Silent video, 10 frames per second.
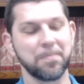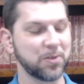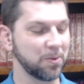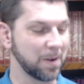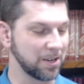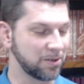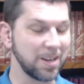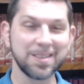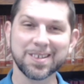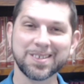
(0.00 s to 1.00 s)
to what
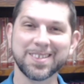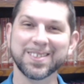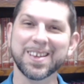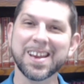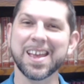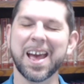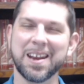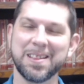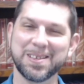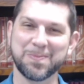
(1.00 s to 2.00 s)
Jesus is getting
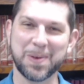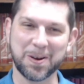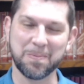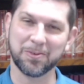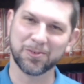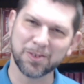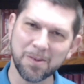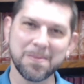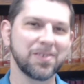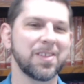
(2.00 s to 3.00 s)
at in this parable. So
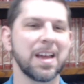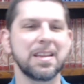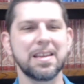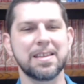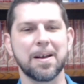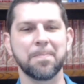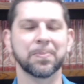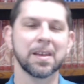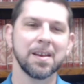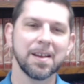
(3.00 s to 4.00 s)
don't miss that detail.
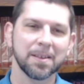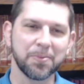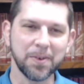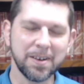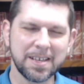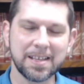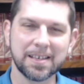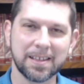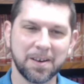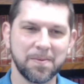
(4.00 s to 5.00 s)
The third
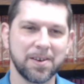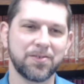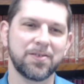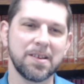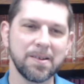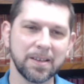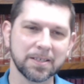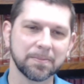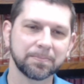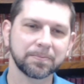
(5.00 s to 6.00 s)
detail that I want us to
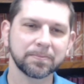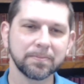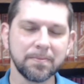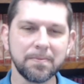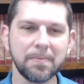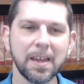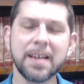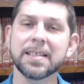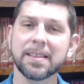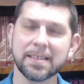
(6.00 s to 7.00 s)
notice
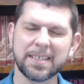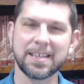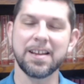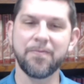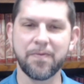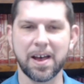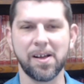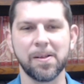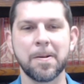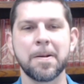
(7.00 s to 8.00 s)
is that the seed
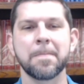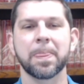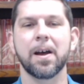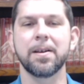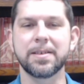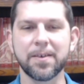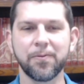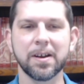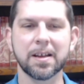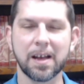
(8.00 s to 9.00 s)
fell on
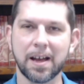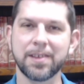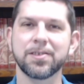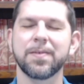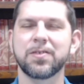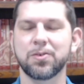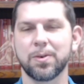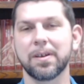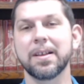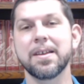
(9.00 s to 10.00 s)
different kinds of
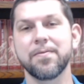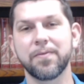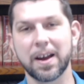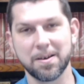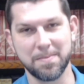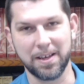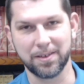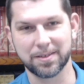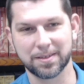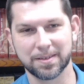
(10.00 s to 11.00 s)
soil
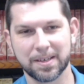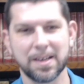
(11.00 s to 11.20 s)
environments.